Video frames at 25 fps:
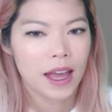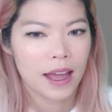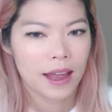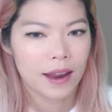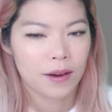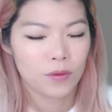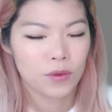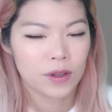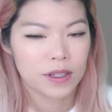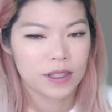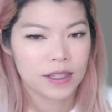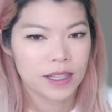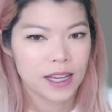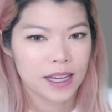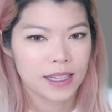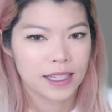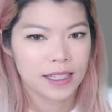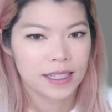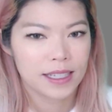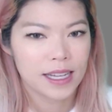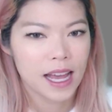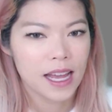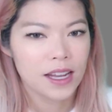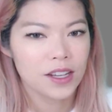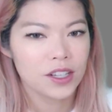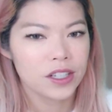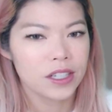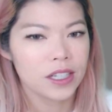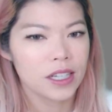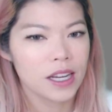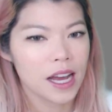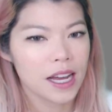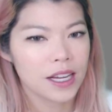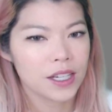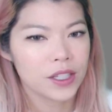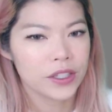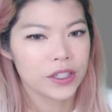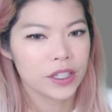And we say the tangent
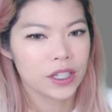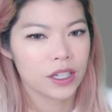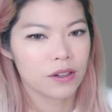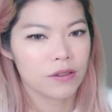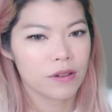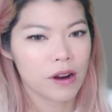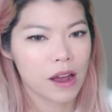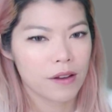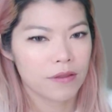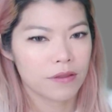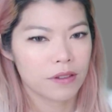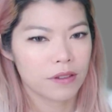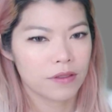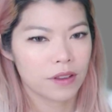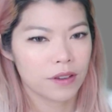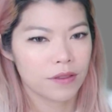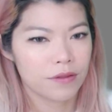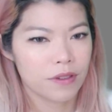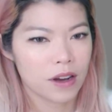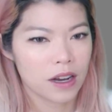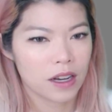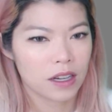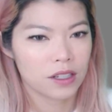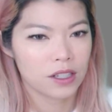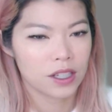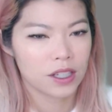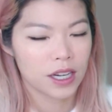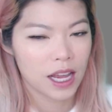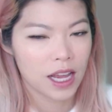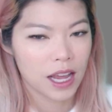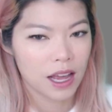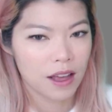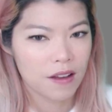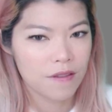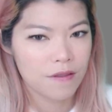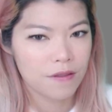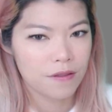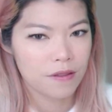line to the graph of the function
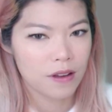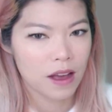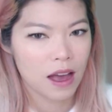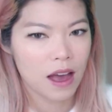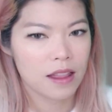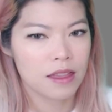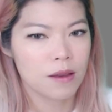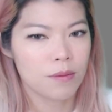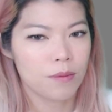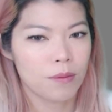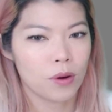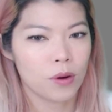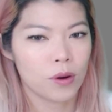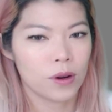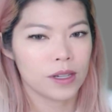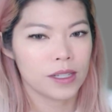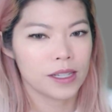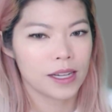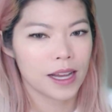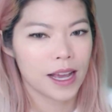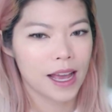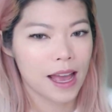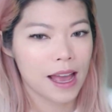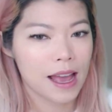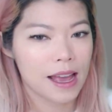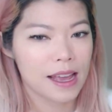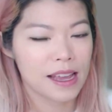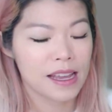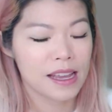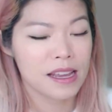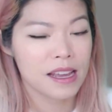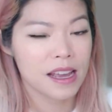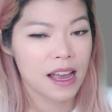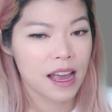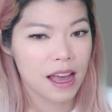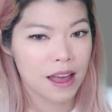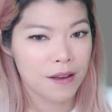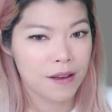f at the point a
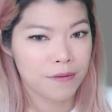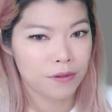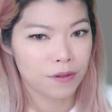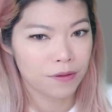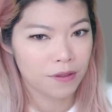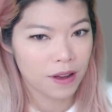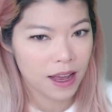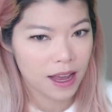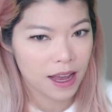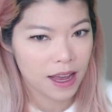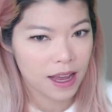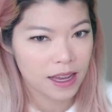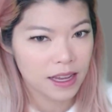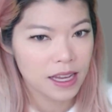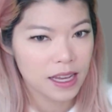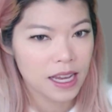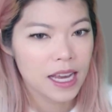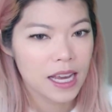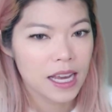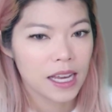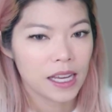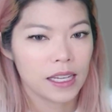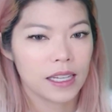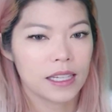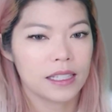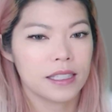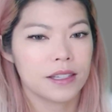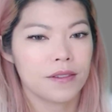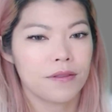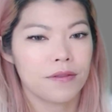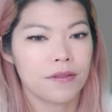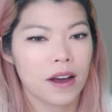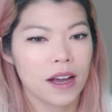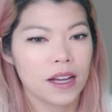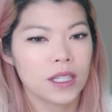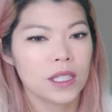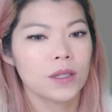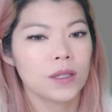f of a is
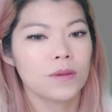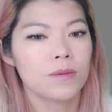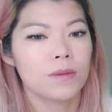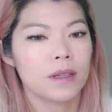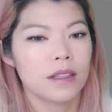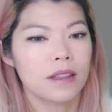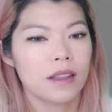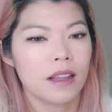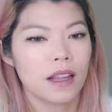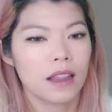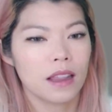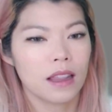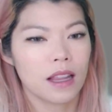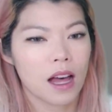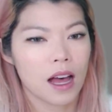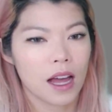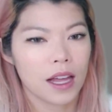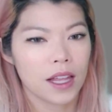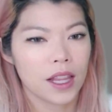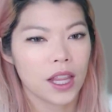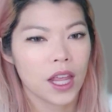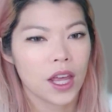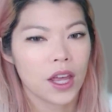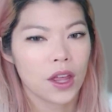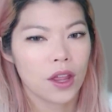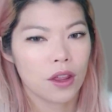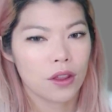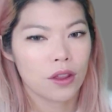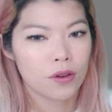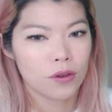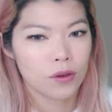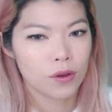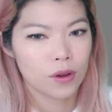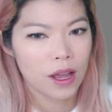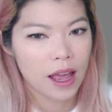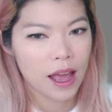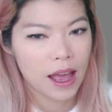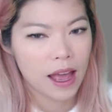defined to be the line
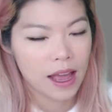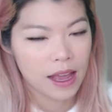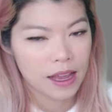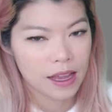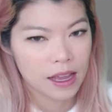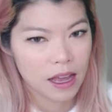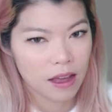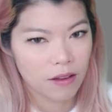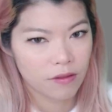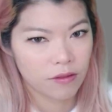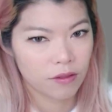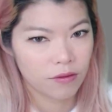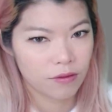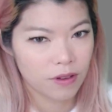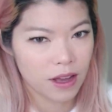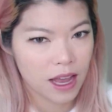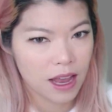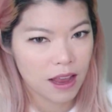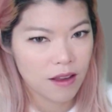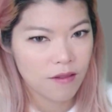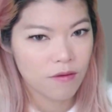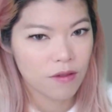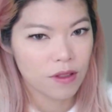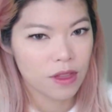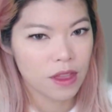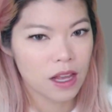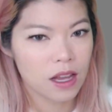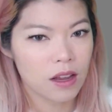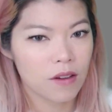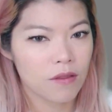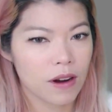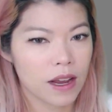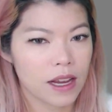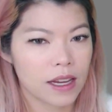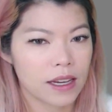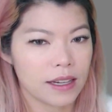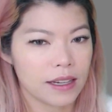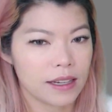through a f of a with the
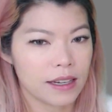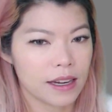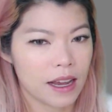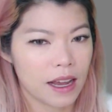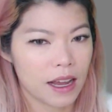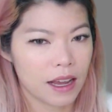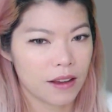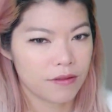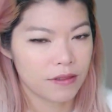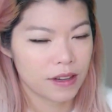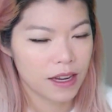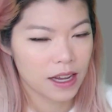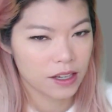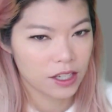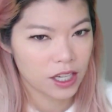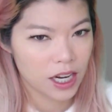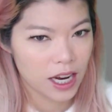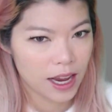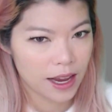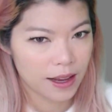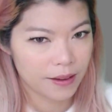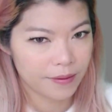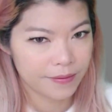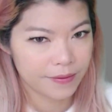gradient f dash a.